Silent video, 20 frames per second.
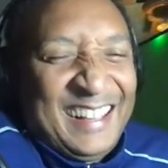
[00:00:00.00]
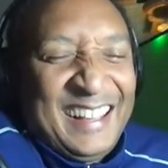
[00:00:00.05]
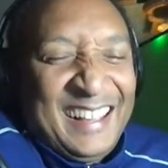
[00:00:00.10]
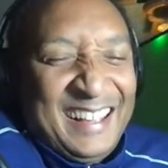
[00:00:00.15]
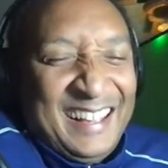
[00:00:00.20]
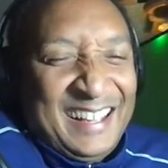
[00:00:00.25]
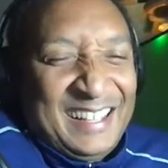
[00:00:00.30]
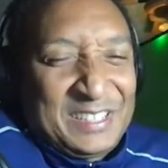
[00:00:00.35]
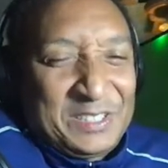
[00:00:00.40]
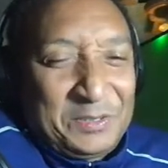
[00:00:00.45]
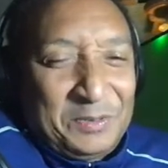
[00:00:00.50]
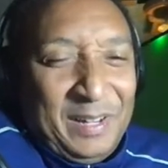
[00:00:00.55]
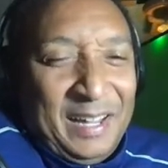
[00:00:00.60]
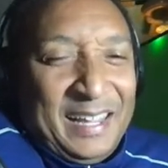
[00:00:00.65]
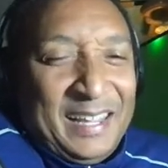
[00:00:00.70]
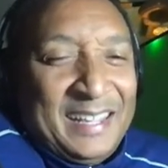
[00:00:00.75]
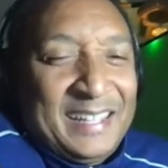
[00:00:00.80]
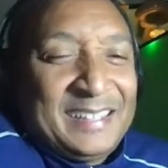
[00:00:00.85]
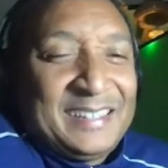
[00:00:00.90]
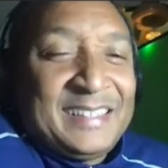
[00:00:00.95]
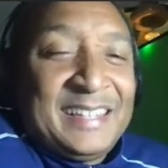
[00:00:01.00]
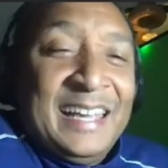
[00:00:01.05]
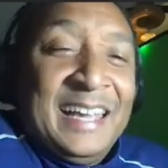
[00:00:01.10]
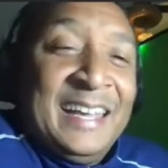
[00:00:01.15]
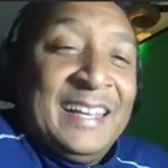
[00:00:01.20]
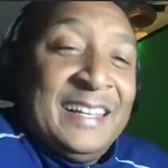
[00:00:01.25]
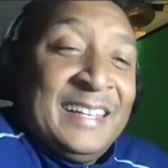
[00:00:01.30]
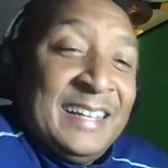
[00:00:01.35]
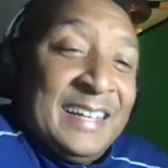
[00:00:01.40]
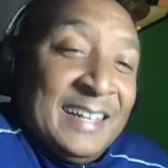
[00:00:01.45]
That's right. Hit
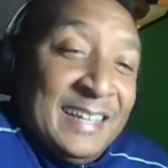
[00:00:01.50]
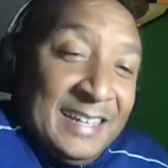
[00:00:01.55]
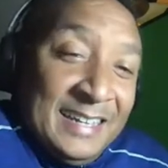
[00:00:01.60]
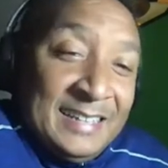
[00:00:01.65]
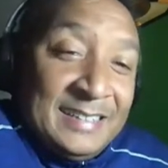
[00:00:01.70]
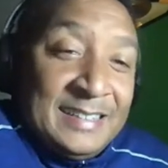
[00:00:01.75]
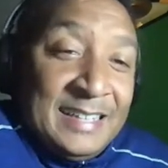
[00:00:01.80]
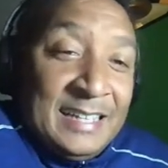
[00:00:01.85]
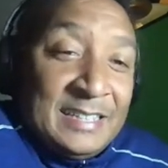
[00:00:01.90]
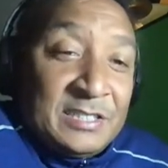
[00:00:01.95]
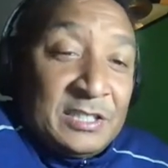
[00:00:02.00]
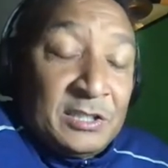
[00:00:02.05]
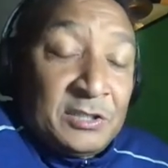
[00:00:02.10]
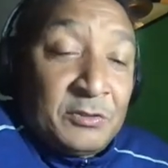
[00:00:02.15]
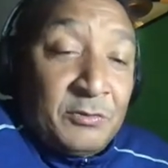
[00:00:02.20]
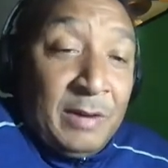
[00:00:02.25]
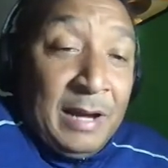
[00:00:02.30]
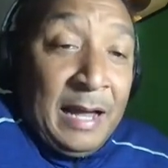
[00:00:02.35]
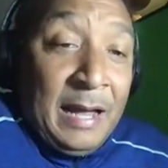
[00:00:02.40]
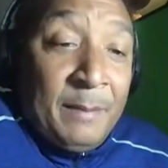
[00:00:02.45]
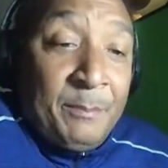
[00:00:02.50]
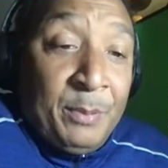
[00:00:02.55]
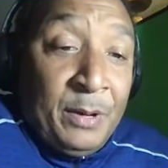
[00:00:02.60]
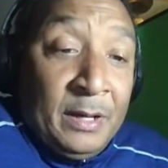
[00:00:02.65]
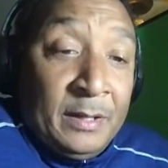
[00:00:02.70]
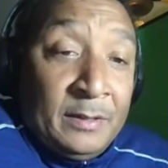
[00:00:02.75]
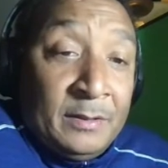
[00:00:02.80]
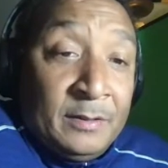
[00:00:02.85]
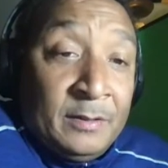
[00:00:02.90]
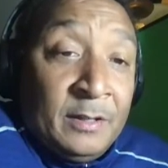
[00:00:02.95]
that subscribe
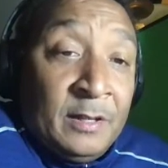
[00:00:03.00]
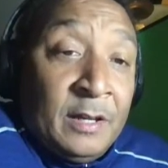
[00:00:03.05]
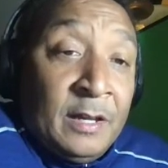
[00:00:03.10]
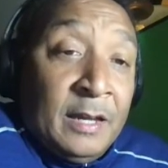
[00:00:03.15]
button,